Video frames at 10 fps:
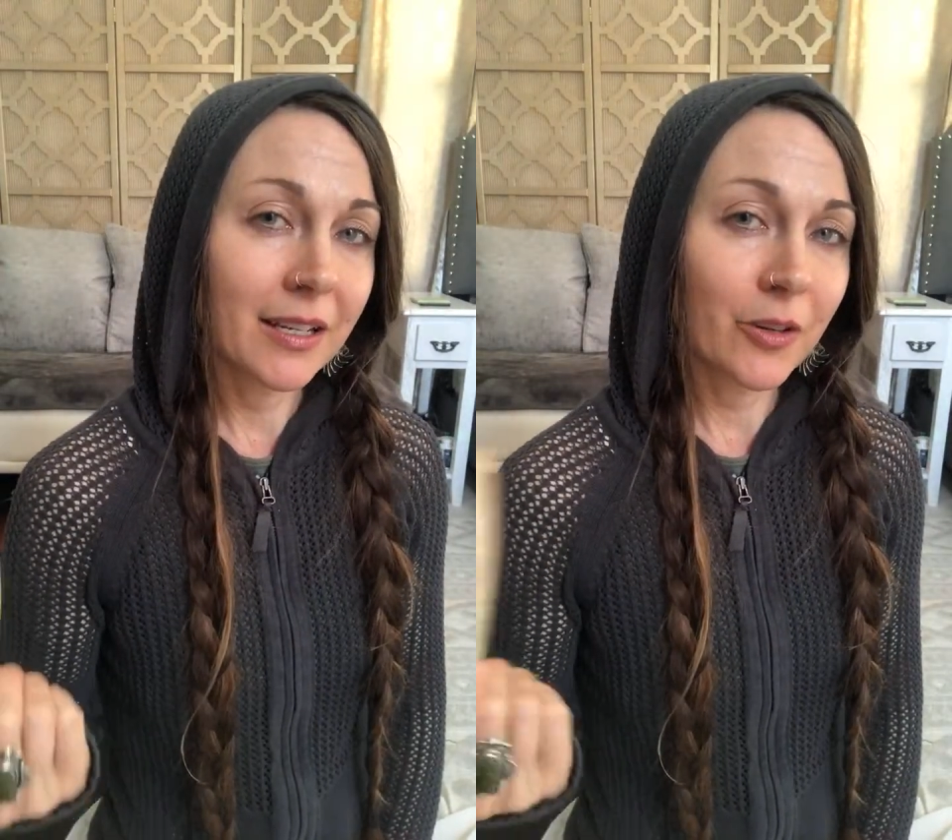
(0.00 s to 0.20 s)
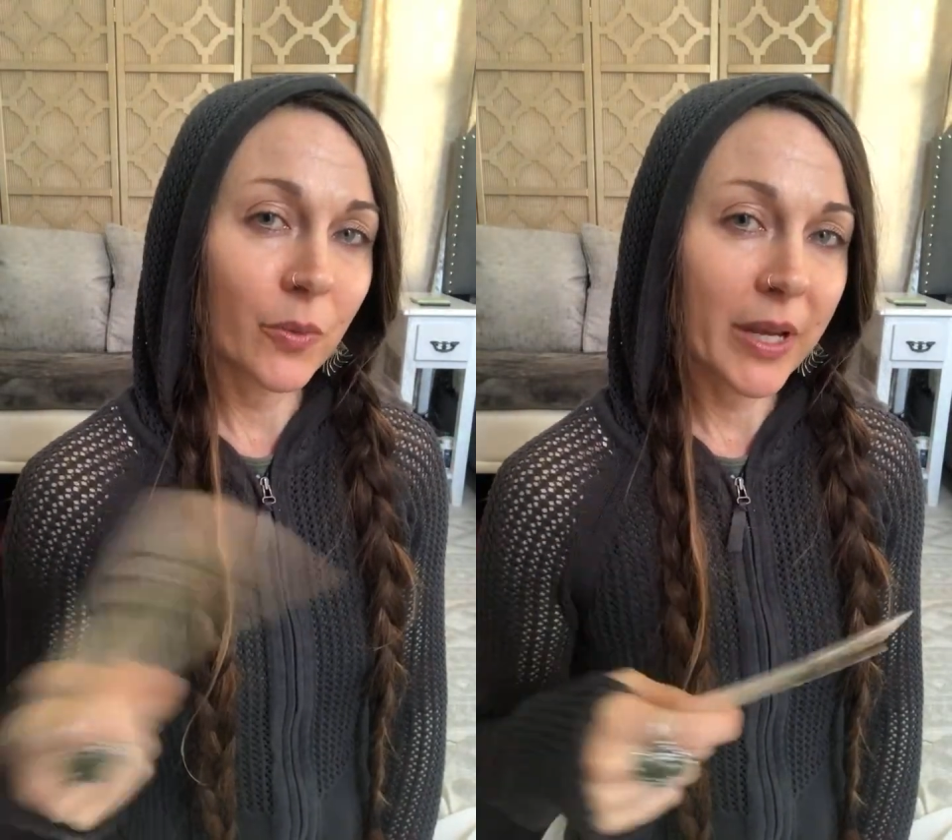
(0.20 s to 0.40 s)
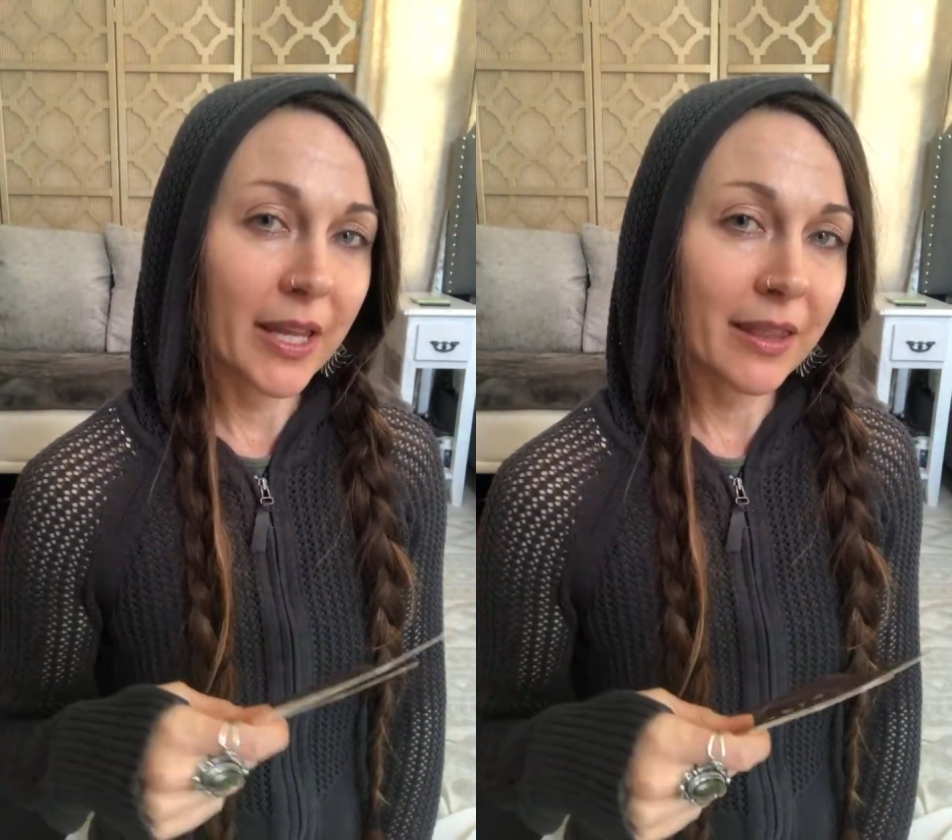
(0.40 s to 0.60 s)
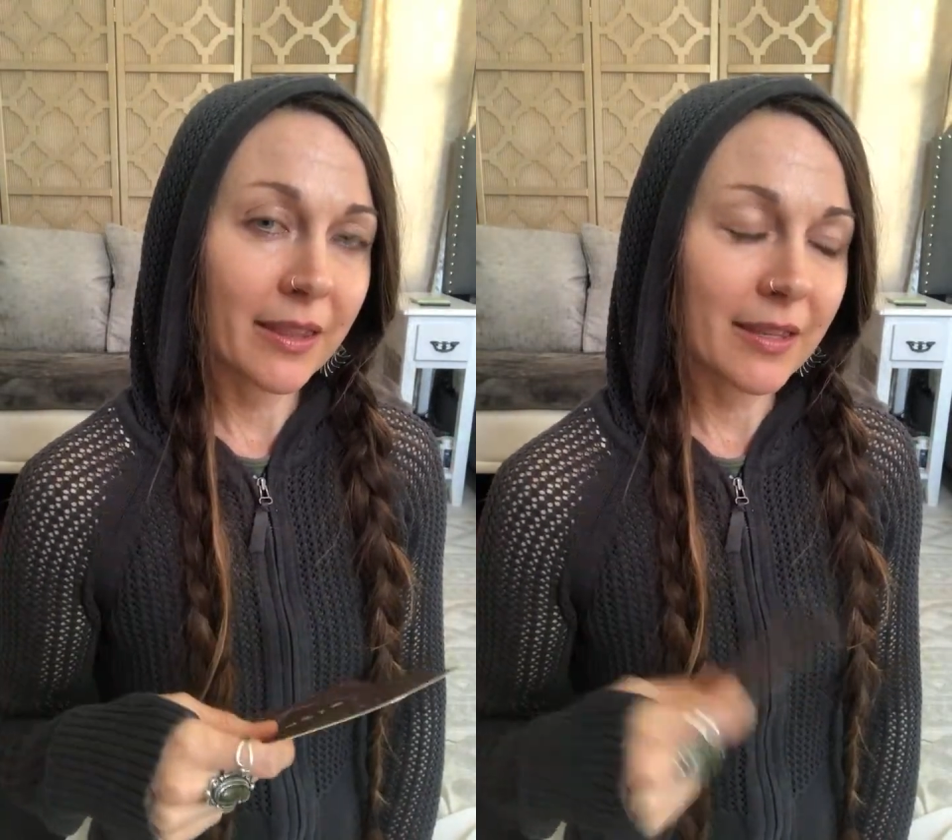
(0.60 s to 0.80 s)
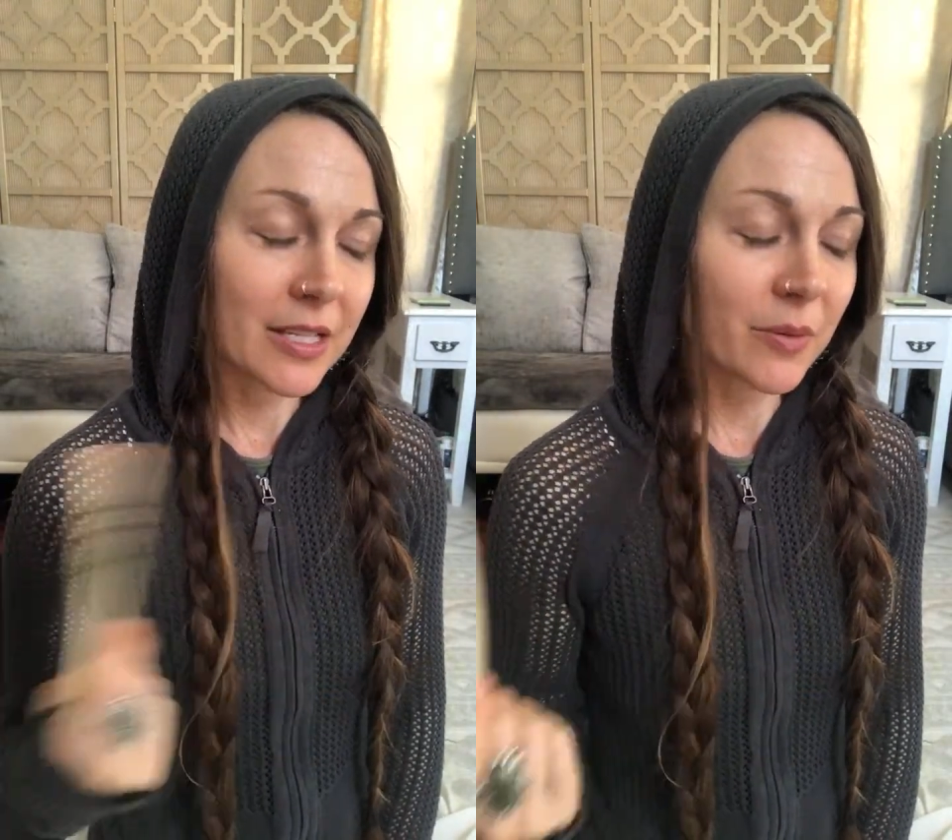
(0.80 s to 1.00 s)
with
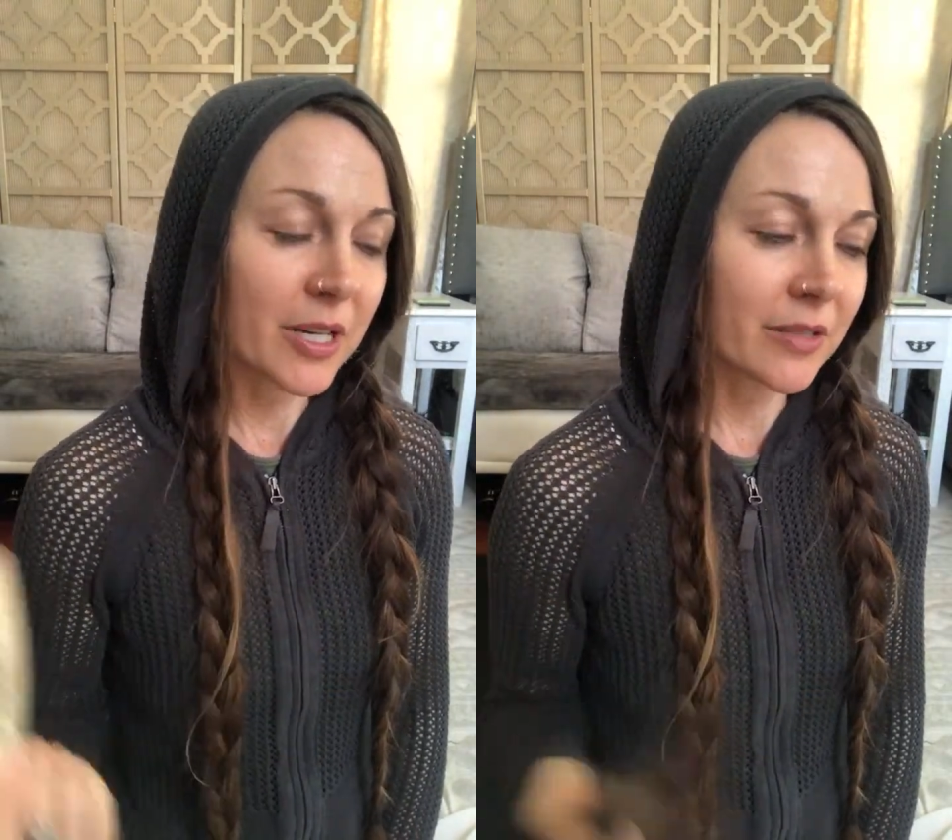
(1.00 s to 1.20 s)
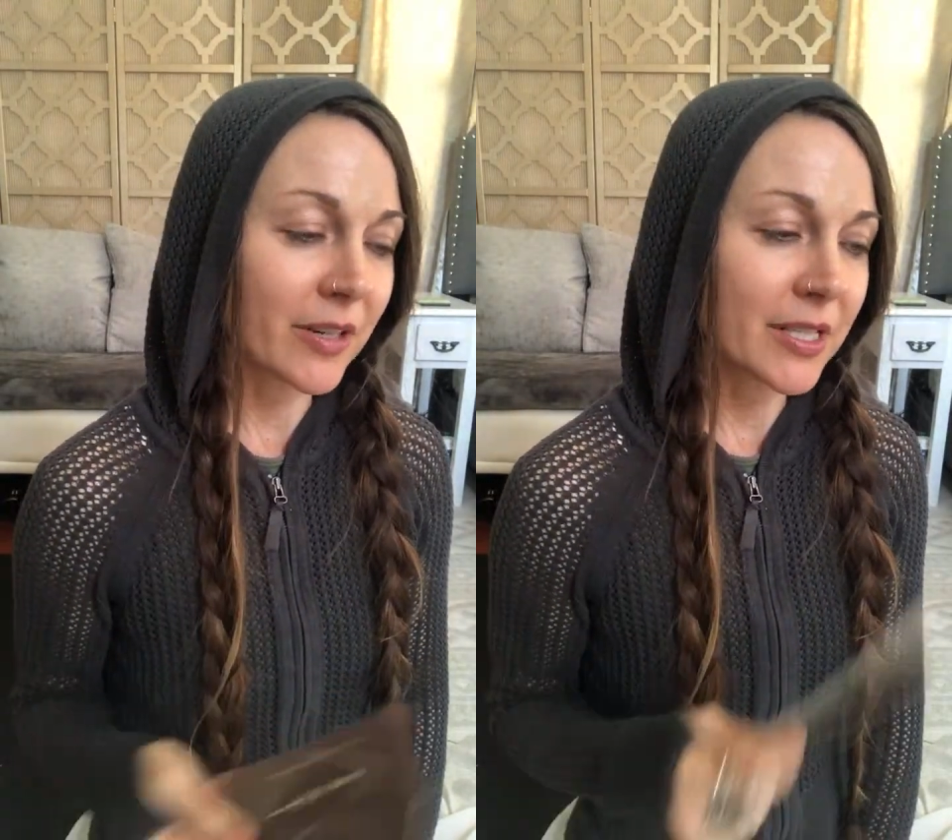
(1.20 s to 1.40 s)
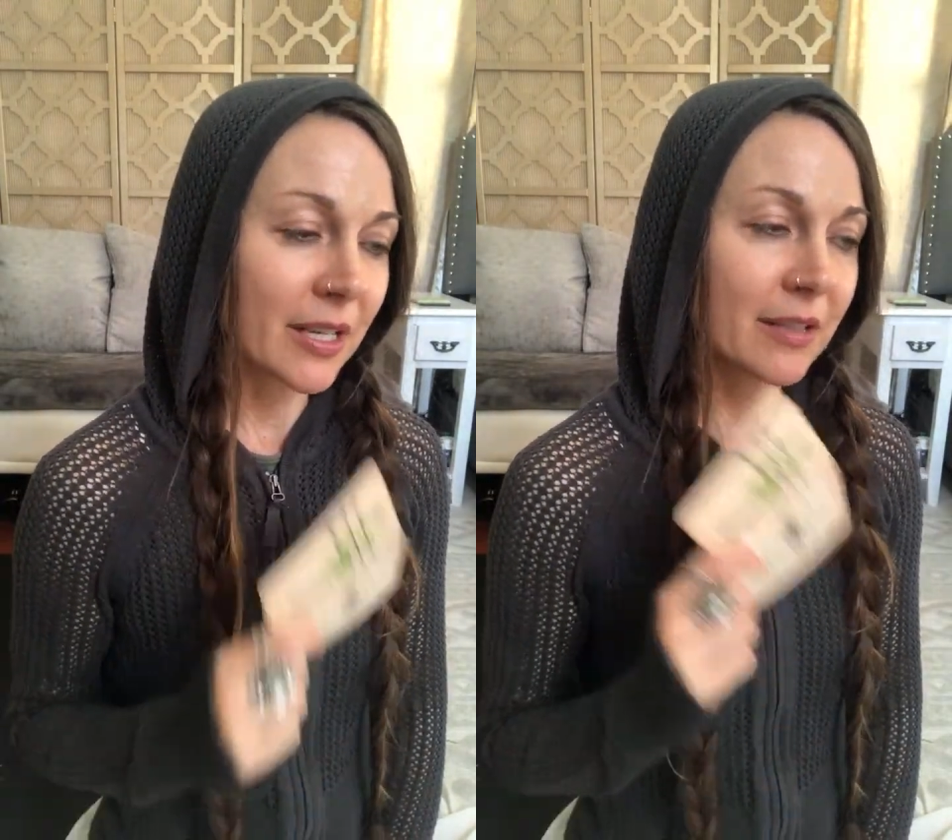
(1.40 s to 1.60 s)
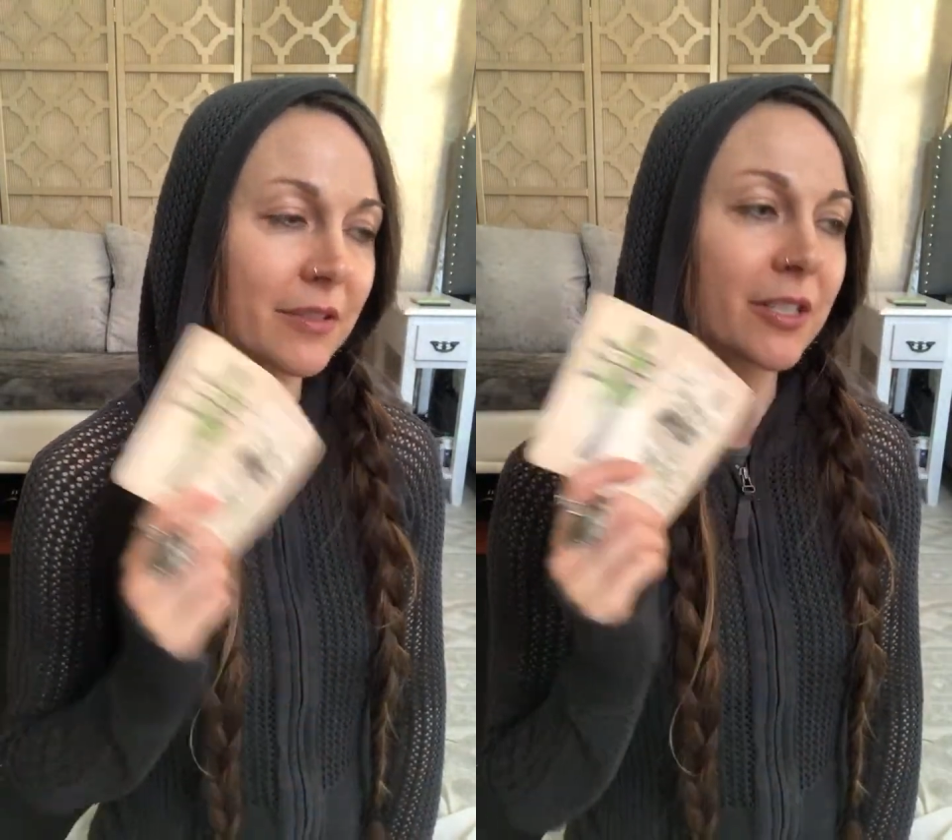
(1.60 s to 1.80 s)
these parts of ourselves.